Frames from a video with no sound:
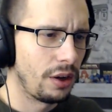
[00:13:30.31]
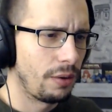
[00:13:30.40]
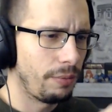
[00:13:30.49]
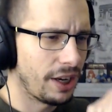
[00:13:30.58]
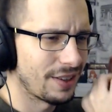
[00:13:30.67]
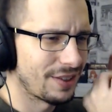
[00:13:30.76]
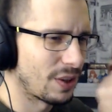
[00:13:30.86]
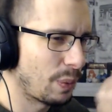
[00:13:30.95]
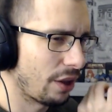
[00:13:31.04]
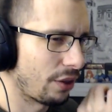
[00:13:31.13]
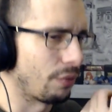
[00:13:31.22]
My guess is
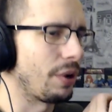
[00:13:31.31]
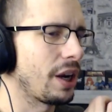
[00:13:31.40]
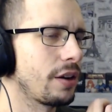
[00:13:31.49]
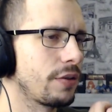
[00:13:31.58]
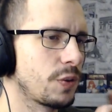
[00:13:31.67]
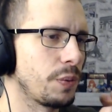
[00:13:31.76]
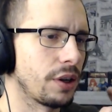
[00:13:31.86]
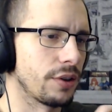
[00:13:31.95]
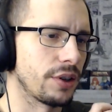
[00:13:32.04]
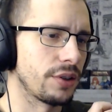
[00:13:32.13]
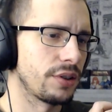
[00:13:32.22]
Path of Radiance
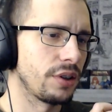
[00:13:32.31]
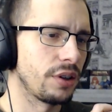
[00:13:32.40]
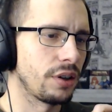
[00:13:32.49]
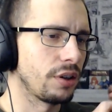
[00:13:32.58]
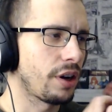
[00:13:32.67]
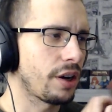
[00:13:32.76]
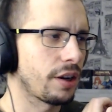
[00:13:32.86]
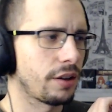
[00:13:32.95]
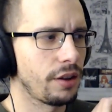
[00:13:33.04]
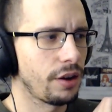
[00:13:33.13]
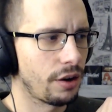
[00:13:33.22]
because I see
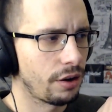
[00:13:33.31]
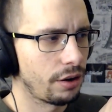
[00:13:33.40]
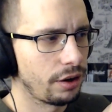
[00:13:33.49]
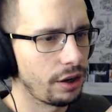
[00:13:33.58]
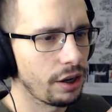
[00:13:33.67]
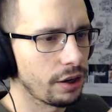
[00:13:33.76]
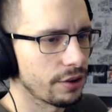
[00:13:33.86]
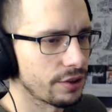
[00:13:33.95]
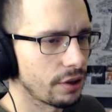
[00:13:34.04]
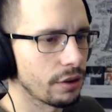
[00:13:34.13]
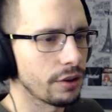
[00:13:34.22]
Ike there and I
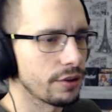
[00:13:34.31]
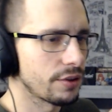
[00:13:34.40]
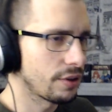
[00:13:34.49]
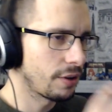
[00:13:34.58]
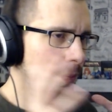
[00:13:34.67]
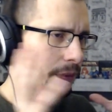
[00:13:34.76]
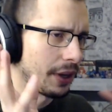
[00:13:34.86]
see Alencia,